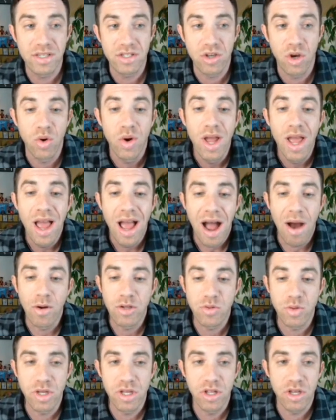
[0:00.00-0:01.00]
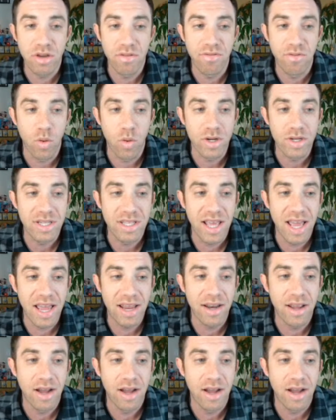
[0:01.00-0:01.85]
So I was really looking forward to that.